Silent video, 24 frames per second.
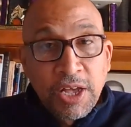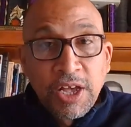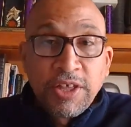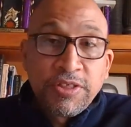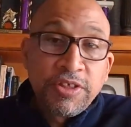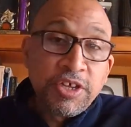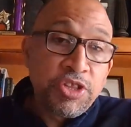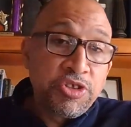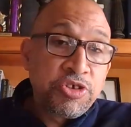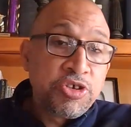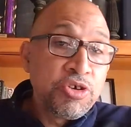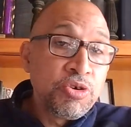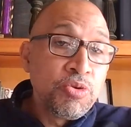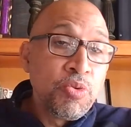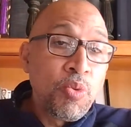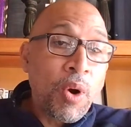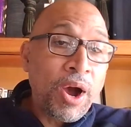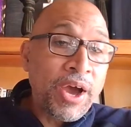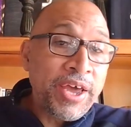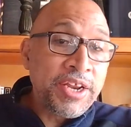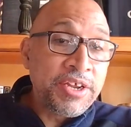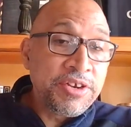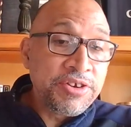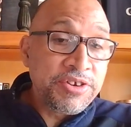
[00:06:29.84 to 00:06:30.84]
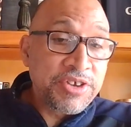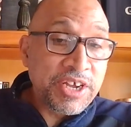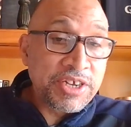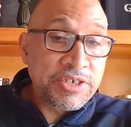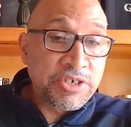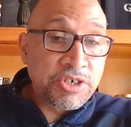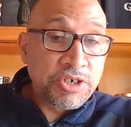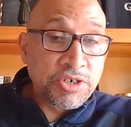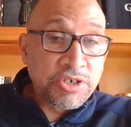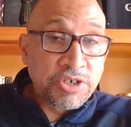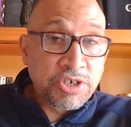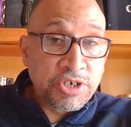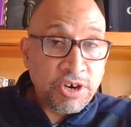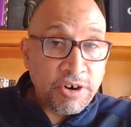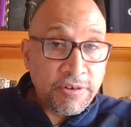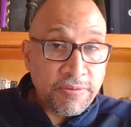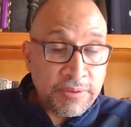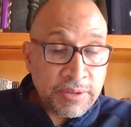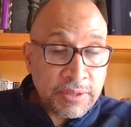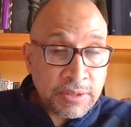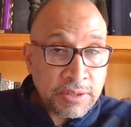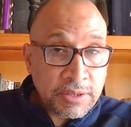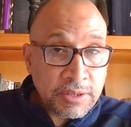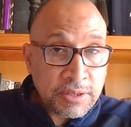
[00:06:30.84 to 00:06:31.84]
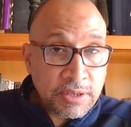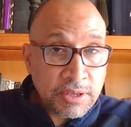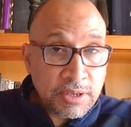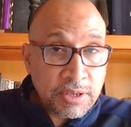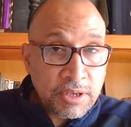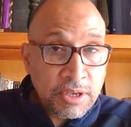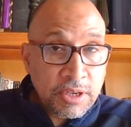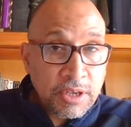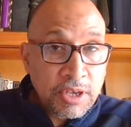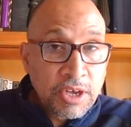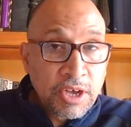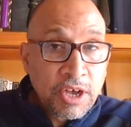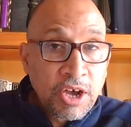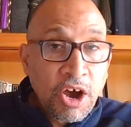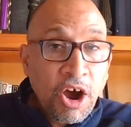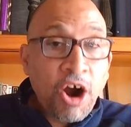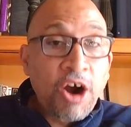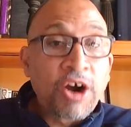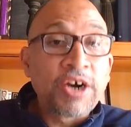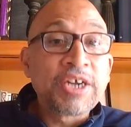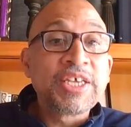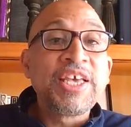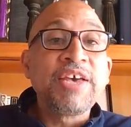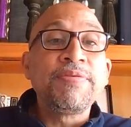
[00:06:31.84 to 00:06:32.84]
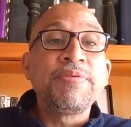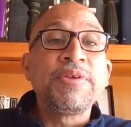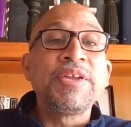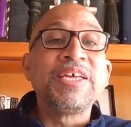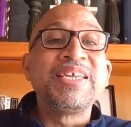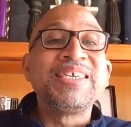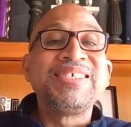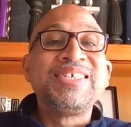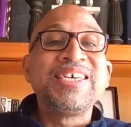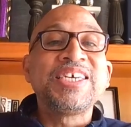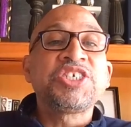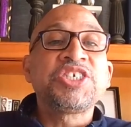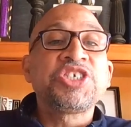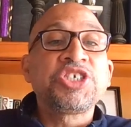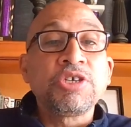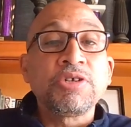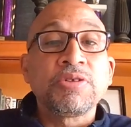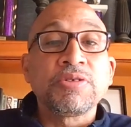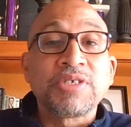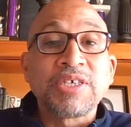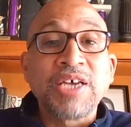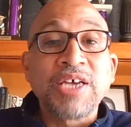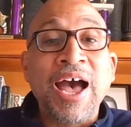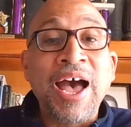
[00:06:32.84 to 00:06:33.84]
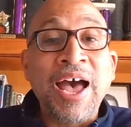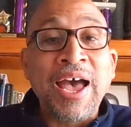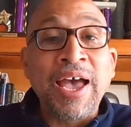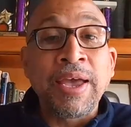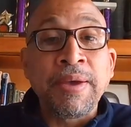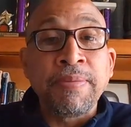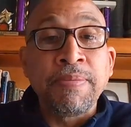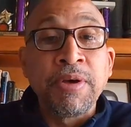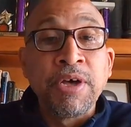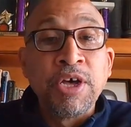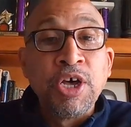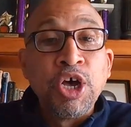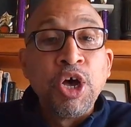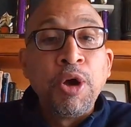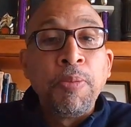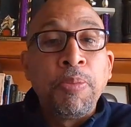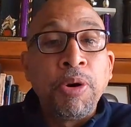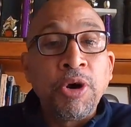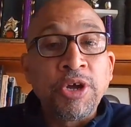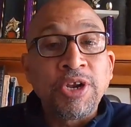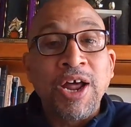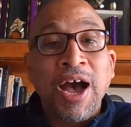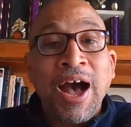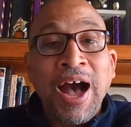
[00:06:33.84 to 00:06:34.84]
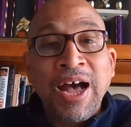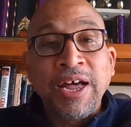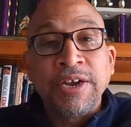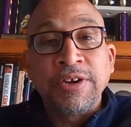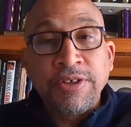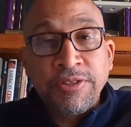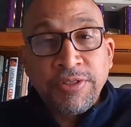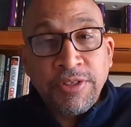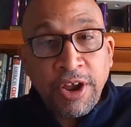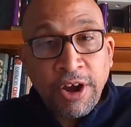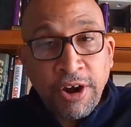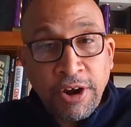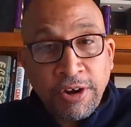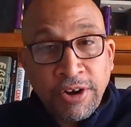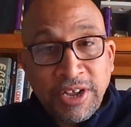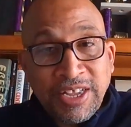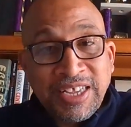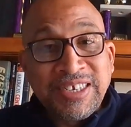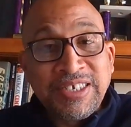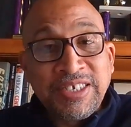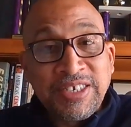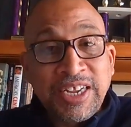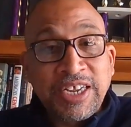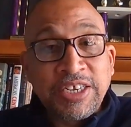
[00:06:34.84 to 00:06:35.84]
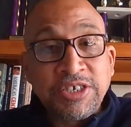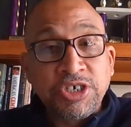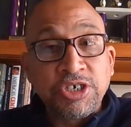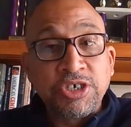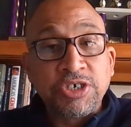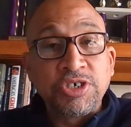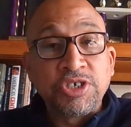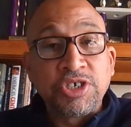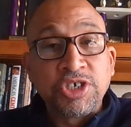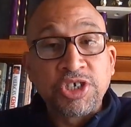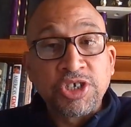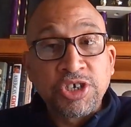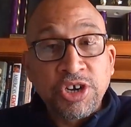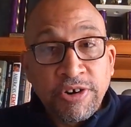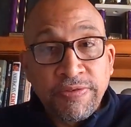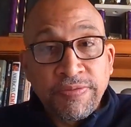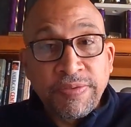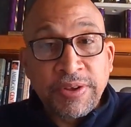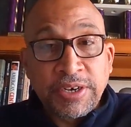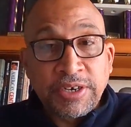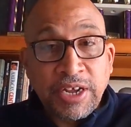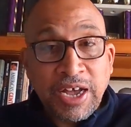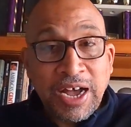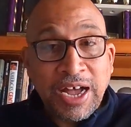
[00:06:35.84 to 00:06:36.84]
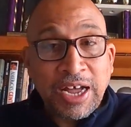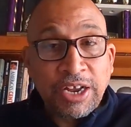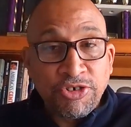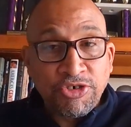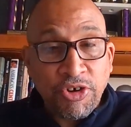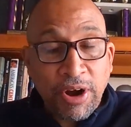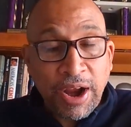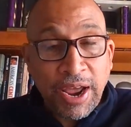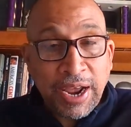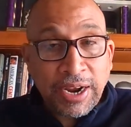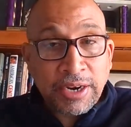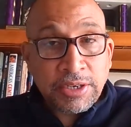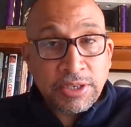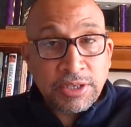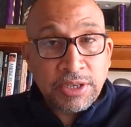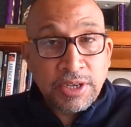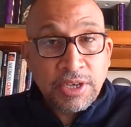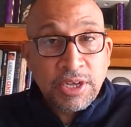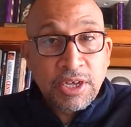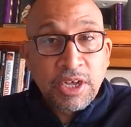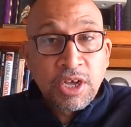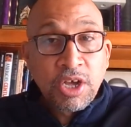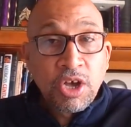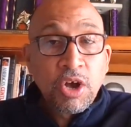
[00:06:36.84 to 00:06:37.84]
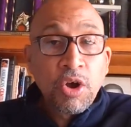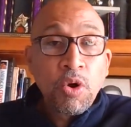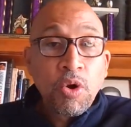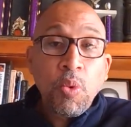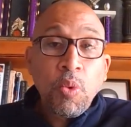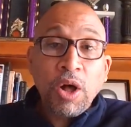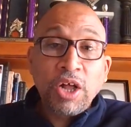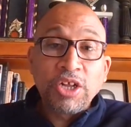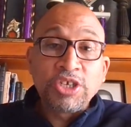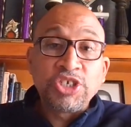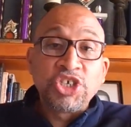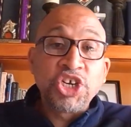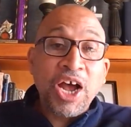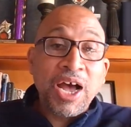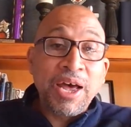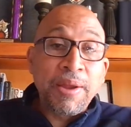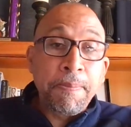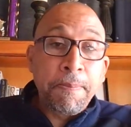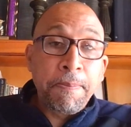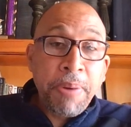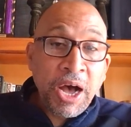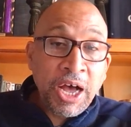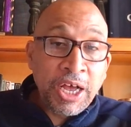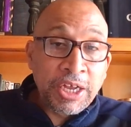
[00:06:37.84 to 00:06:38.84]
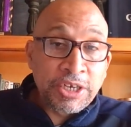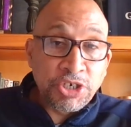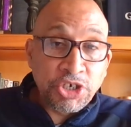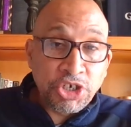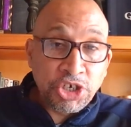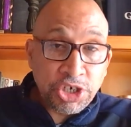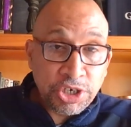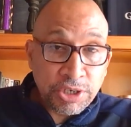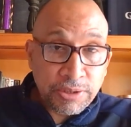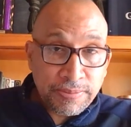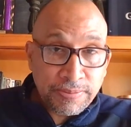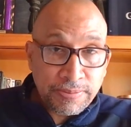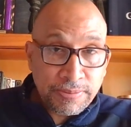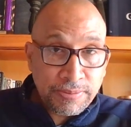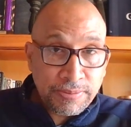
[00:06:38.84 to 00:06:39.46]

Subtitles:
The 2 white indentured servants are given additional time put onto their indentured servant contract, while John Punch